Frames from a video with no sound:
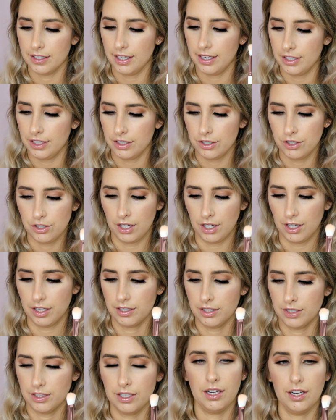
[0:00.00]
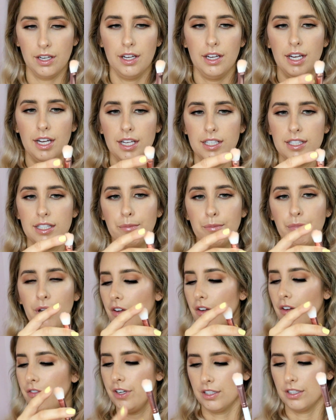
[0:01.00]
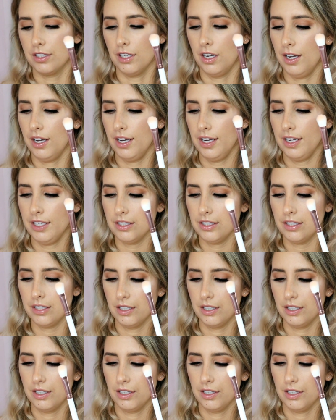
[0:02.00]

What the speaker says: It is just, it's the perfect size